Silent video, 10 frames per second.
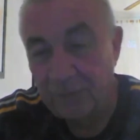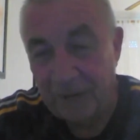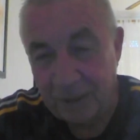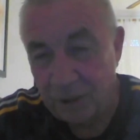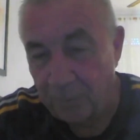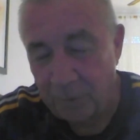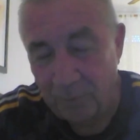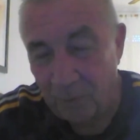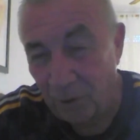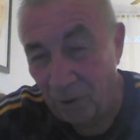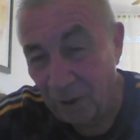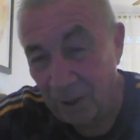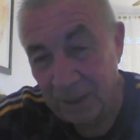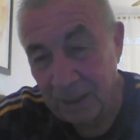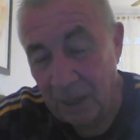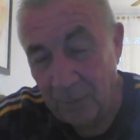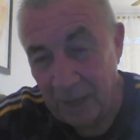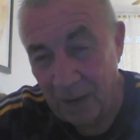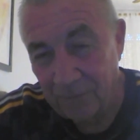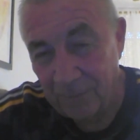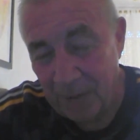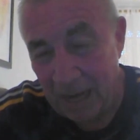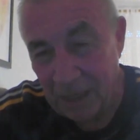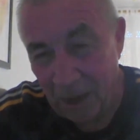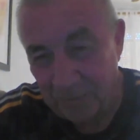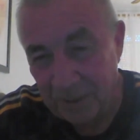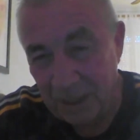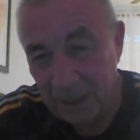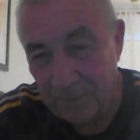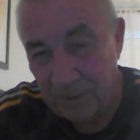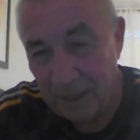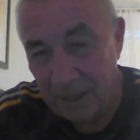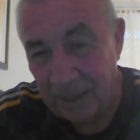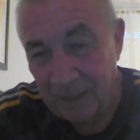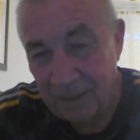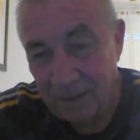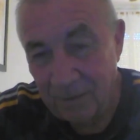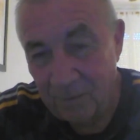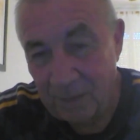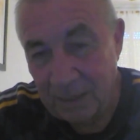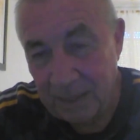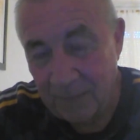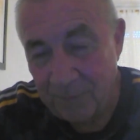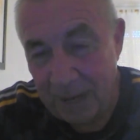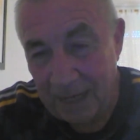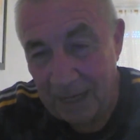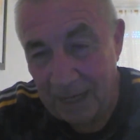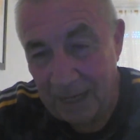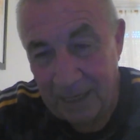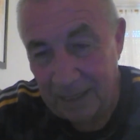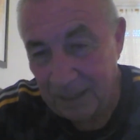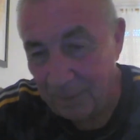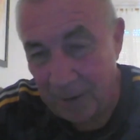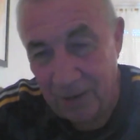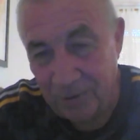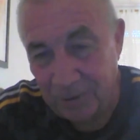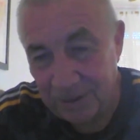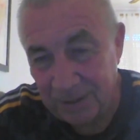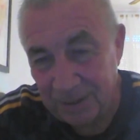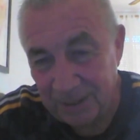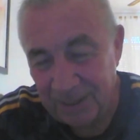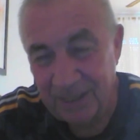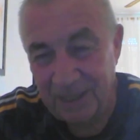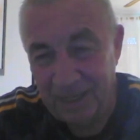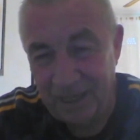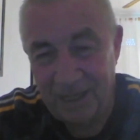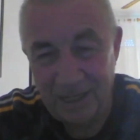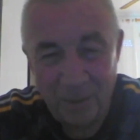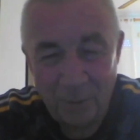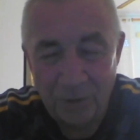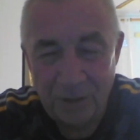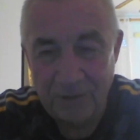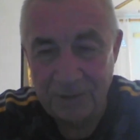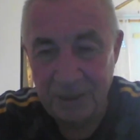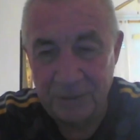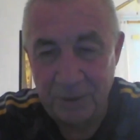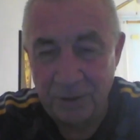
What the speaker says: We could have had a couple more, you know, when Alfie May lobbed the keeper, or when Dembele hit the post, you know, all those things.